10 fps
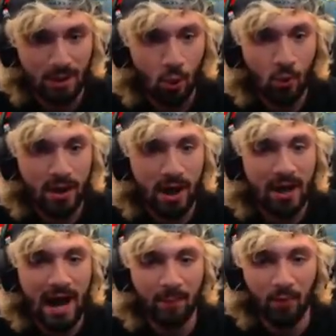We got
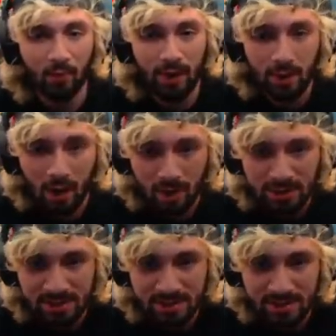Hyper Rare,
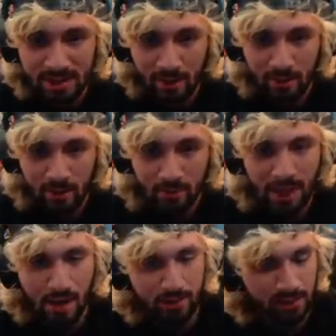Arceus, Dialga, and
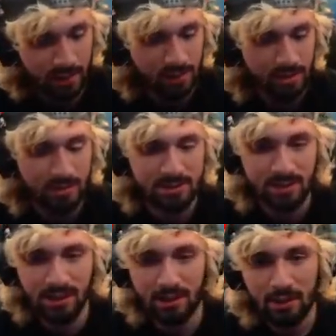Palkia.
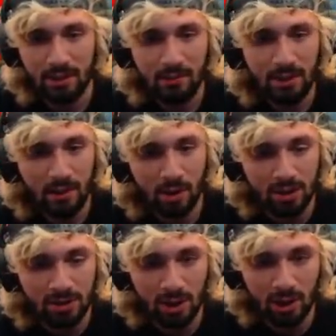Insane. We got
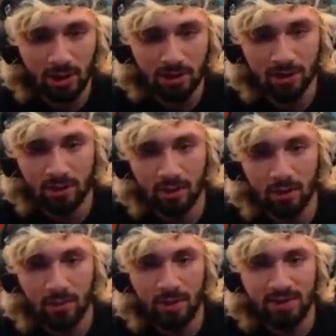Kartana,
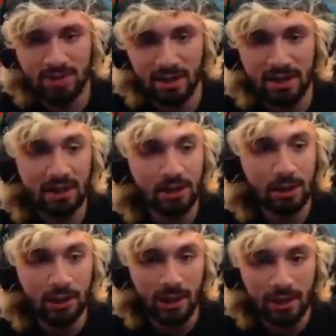Baby Shiny,
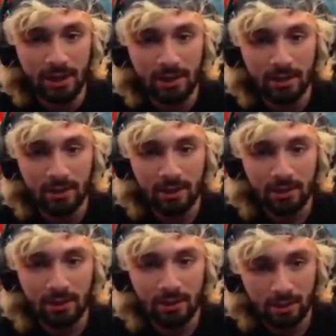Glade.
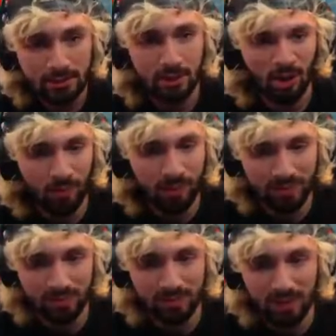Let's go.
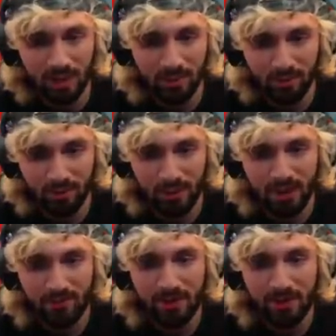This one's a lot better than one I have.